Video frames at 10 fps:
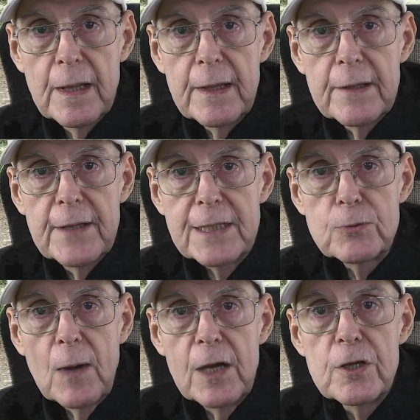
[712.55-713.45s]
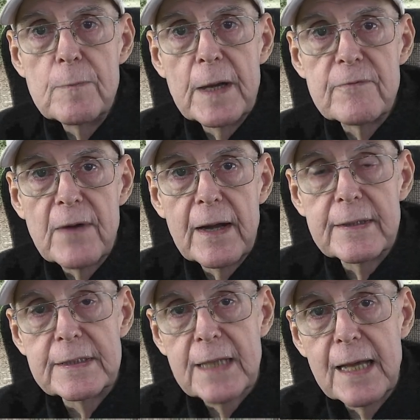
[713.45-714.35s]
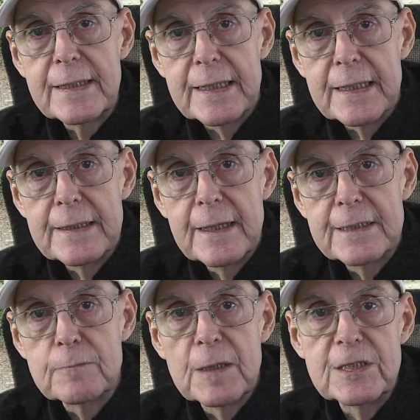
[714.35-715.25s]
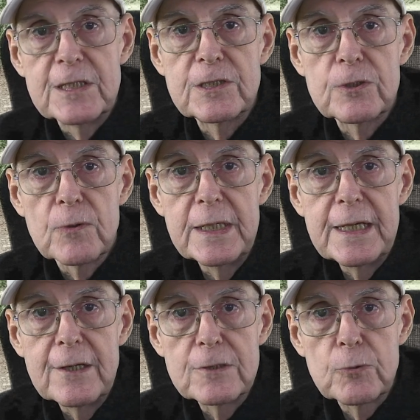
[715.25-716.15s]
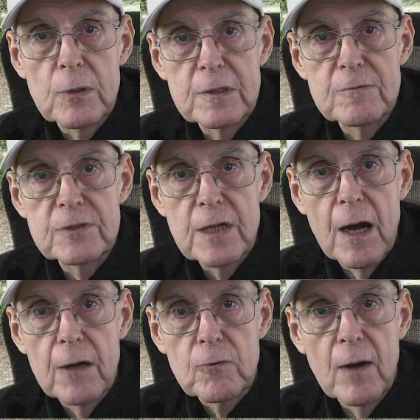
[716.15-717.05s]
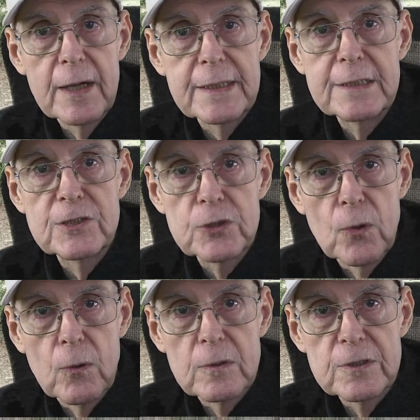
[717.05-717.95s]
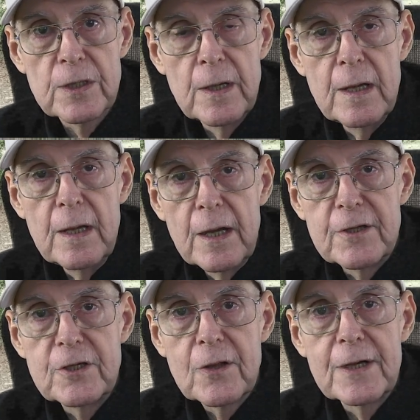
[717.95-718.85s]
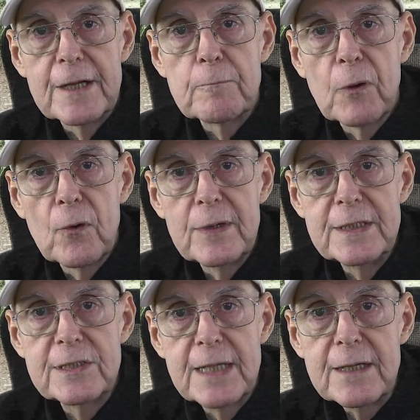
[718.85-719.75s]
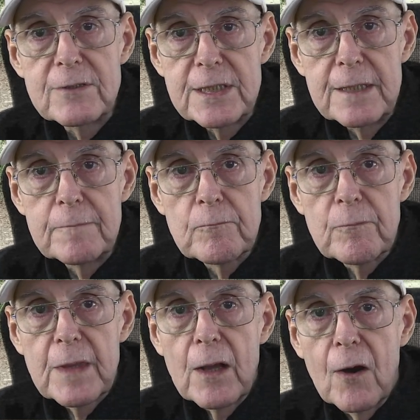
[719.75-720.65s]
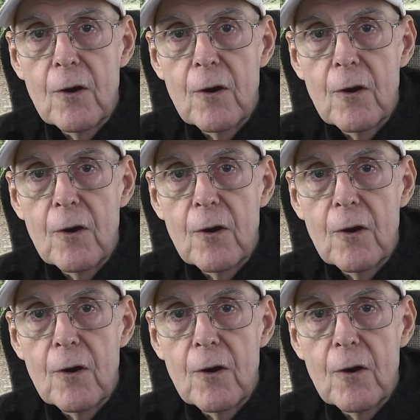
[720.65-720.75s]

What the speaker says: That's why you may find, as I did, as much as 3 years worth of stock rotting in stores until an employee steals it or a